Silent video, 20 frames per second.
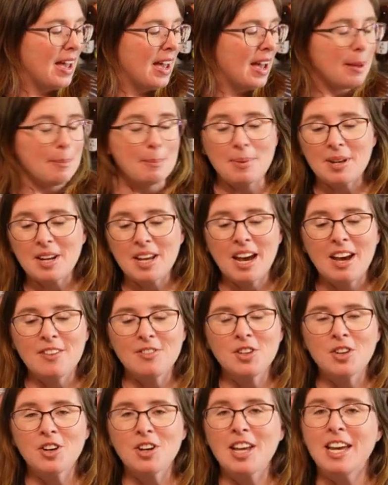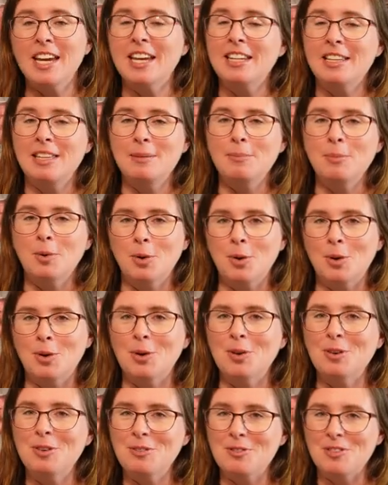But I haven't got any
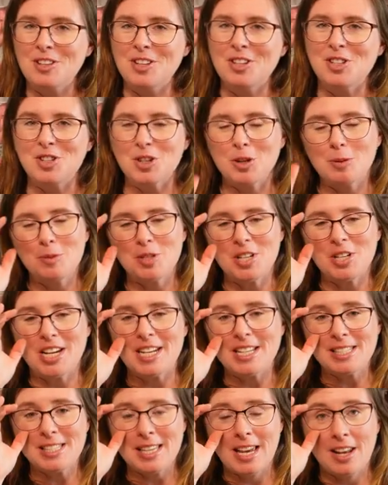more finished objects